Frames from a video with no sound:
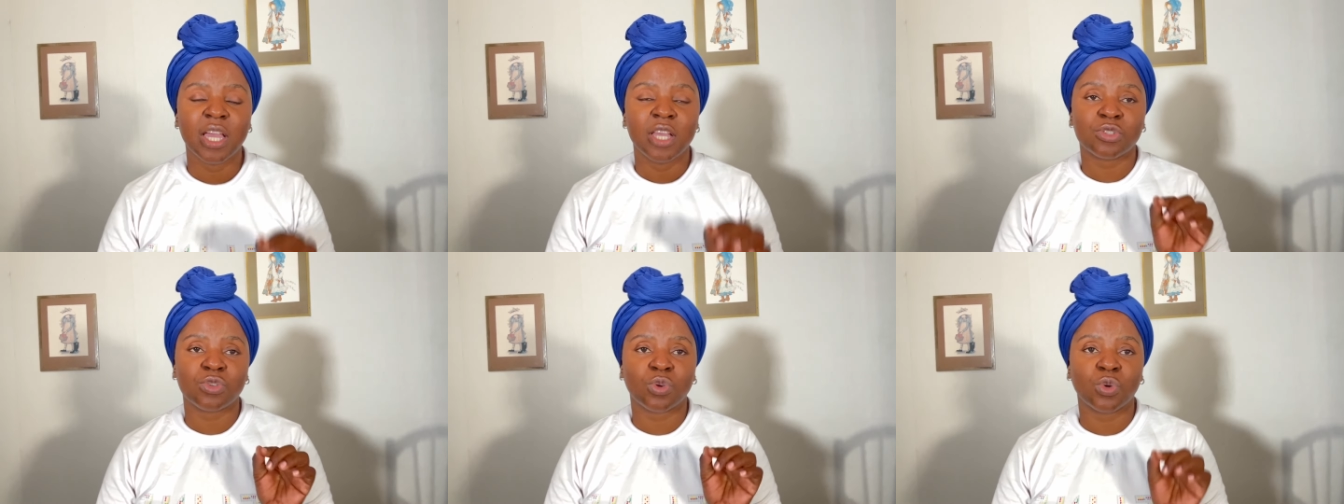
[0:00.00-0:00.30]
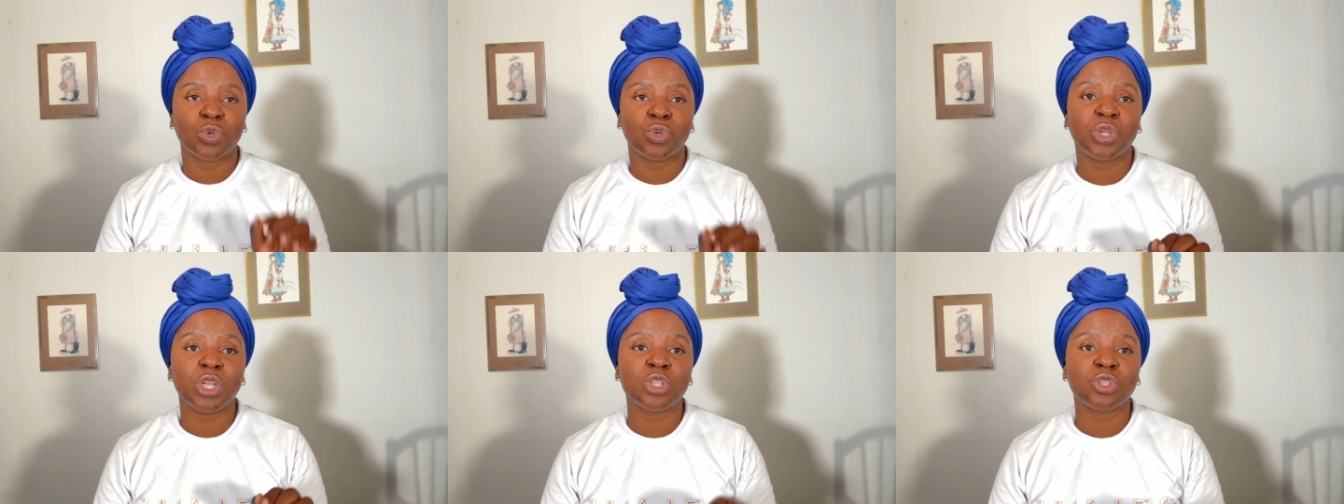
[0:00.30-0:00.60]
So
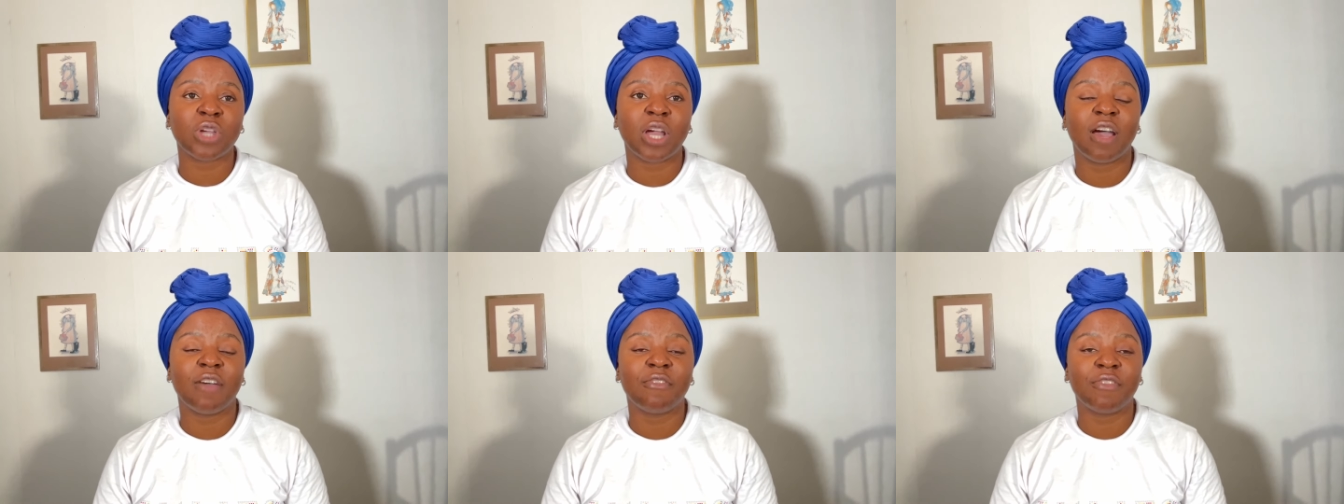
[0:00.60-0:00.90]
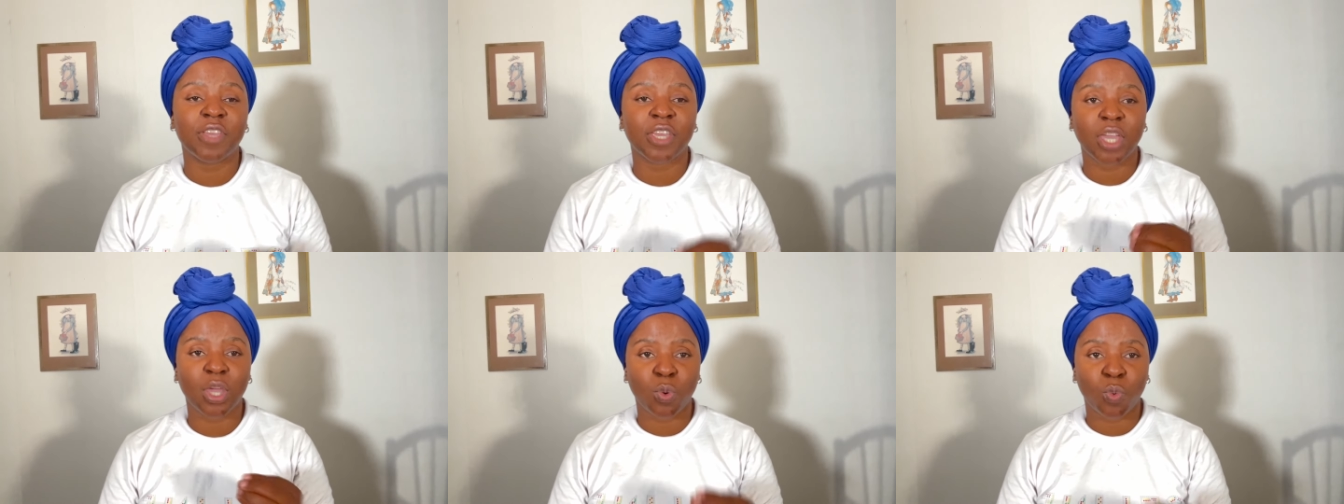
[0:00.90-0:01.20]
you need to
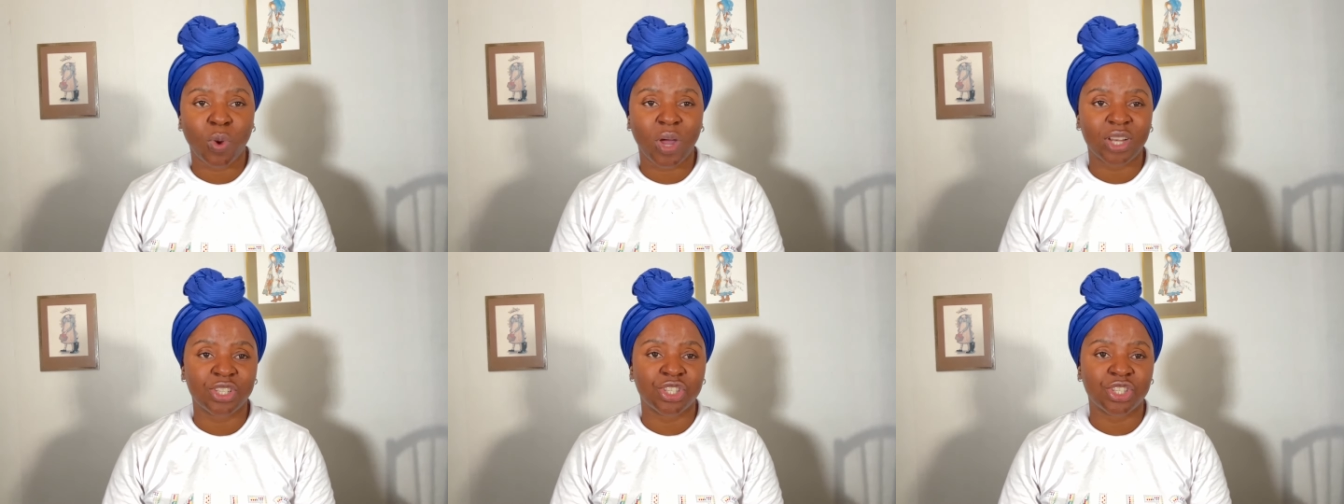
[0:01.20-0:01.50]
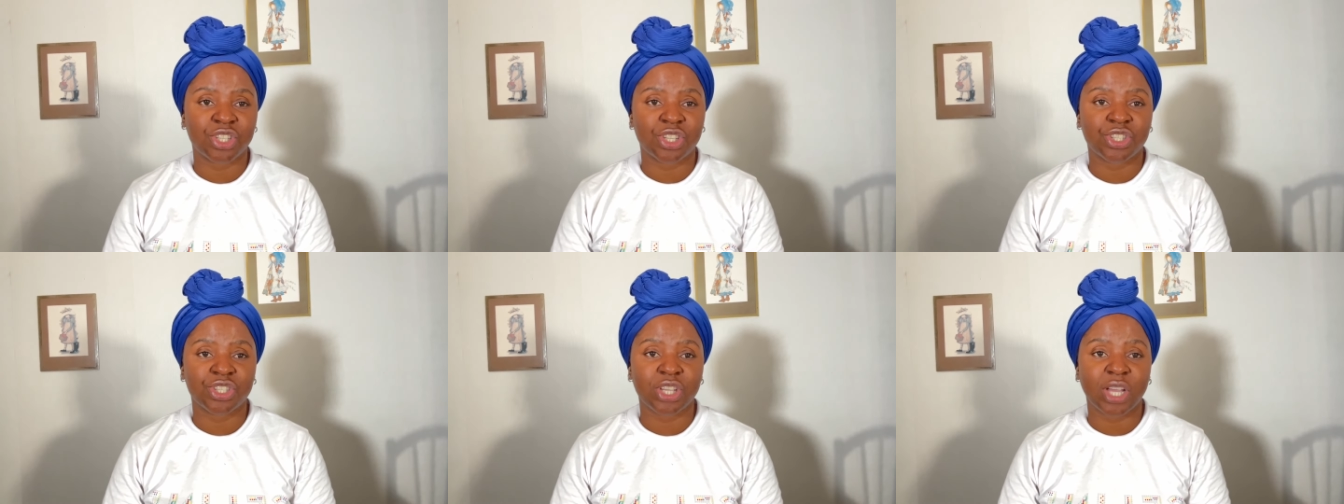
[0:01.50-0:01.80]
having a one
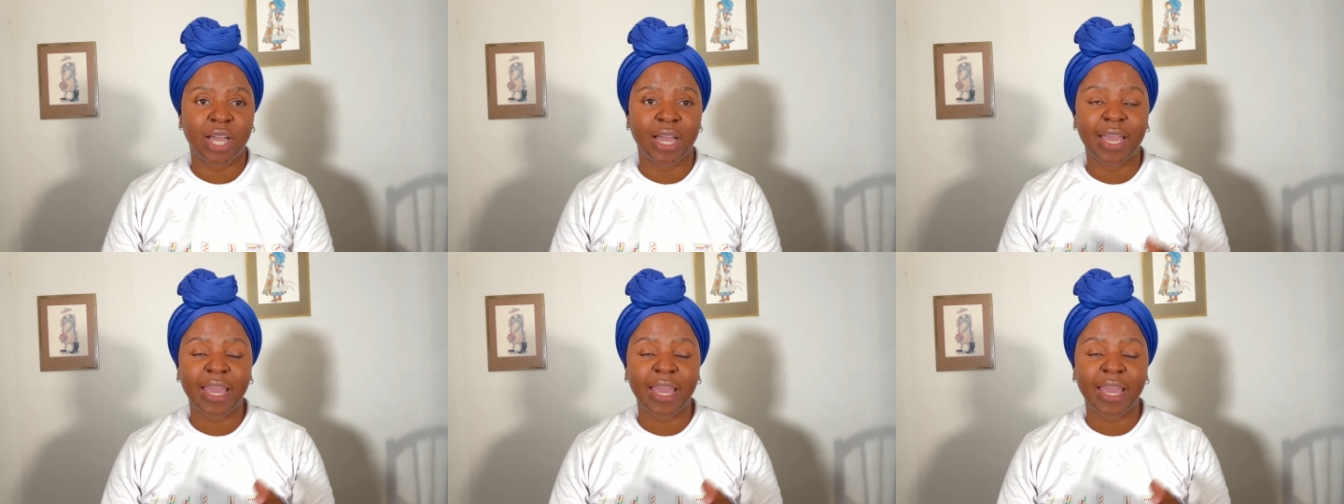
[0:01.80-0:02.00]
ginger,